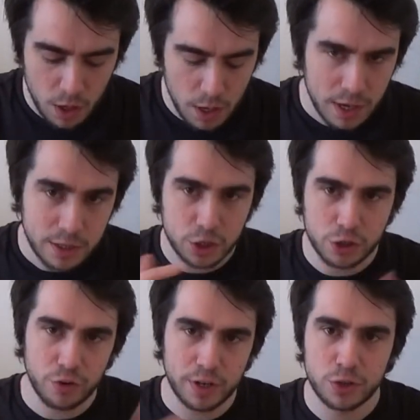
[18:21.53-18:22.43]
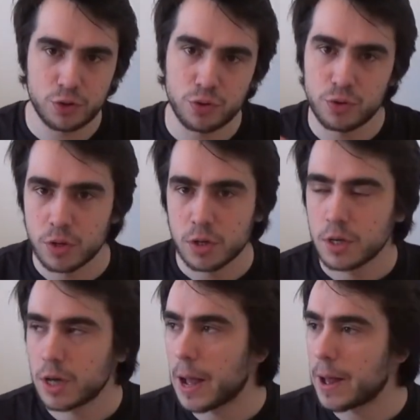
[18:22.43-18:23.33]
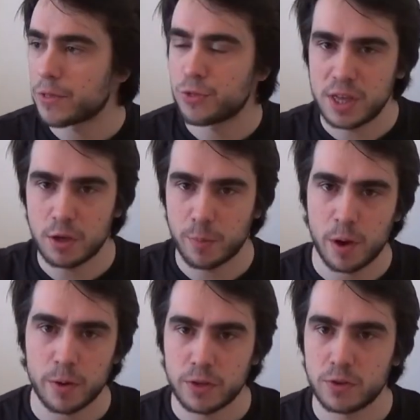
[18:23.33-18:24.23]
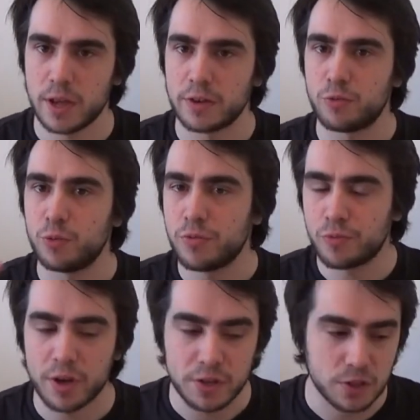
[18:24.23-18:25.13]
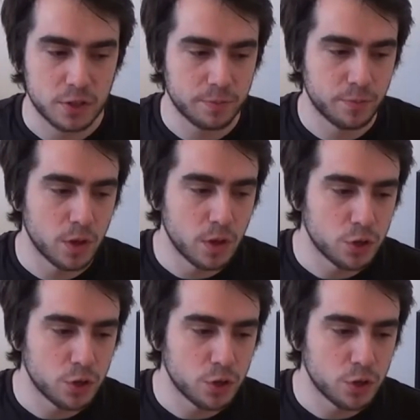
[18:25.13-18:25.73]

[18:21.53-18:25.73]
Let's try to think about it and rephrase it.